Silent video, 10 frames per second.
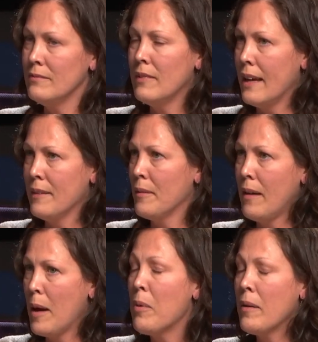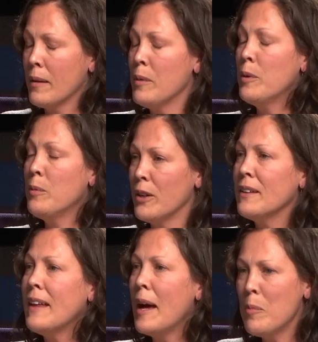I probably would work a
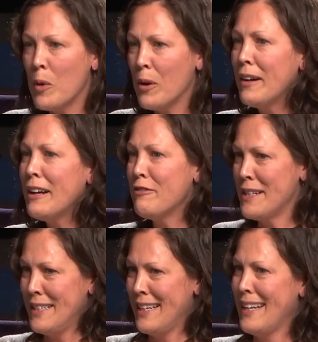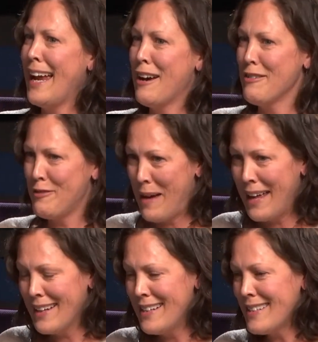lot more if I didn't have
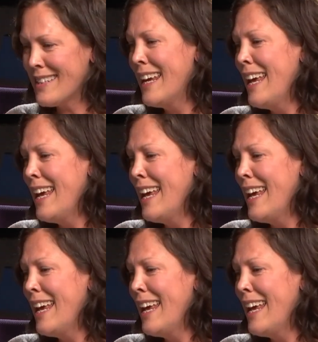balance.